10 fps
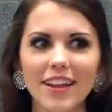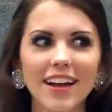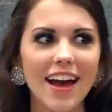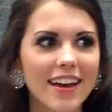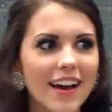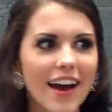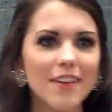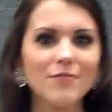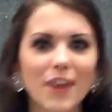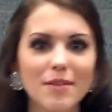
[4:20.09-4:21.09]
Like, I, I
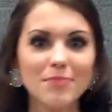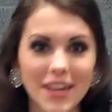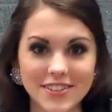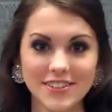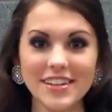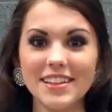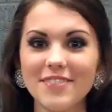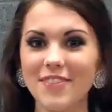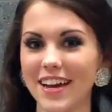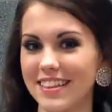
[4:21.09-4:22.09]
find pleasure in the
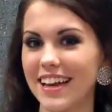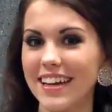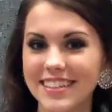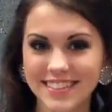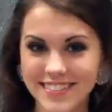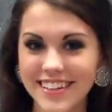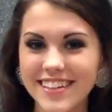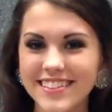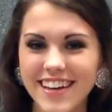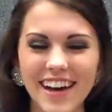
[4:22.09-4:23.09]
fact that I can do
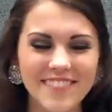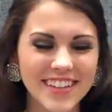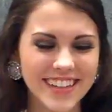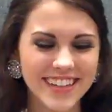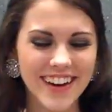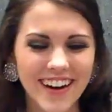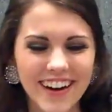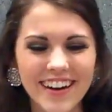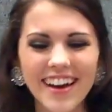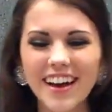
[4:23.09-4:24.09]
this um, in the
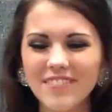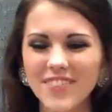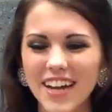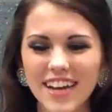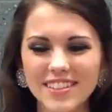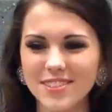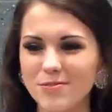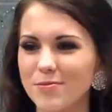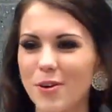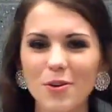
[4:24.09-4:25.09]
car, but I just
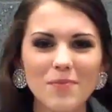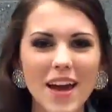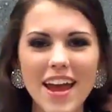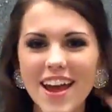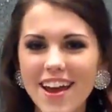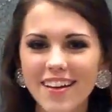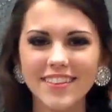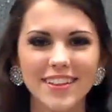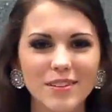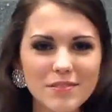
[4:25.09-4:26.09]
rolled my hair
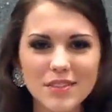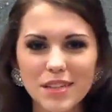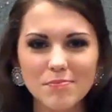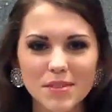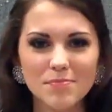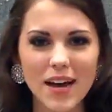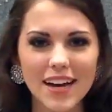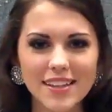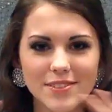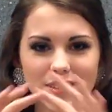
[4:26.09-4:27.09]
and then clipped it
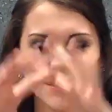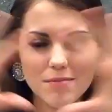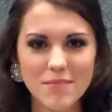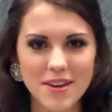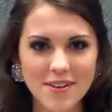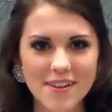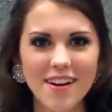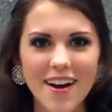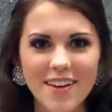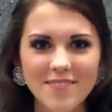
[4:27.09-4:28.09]
back using the mirror
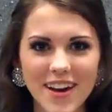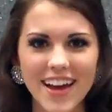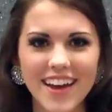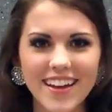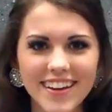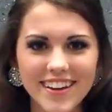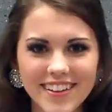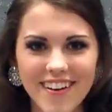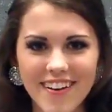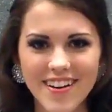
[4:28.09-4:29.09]
on my
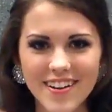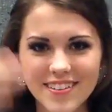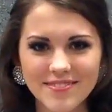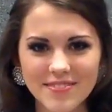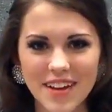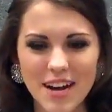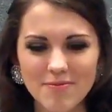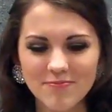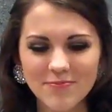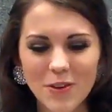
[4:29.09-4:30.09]
car um,
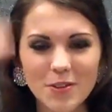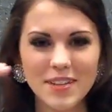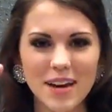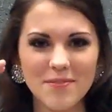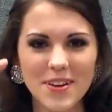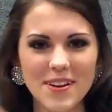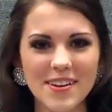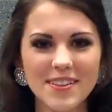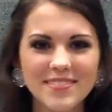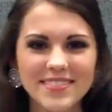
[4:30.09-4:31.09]
fold-down mirror.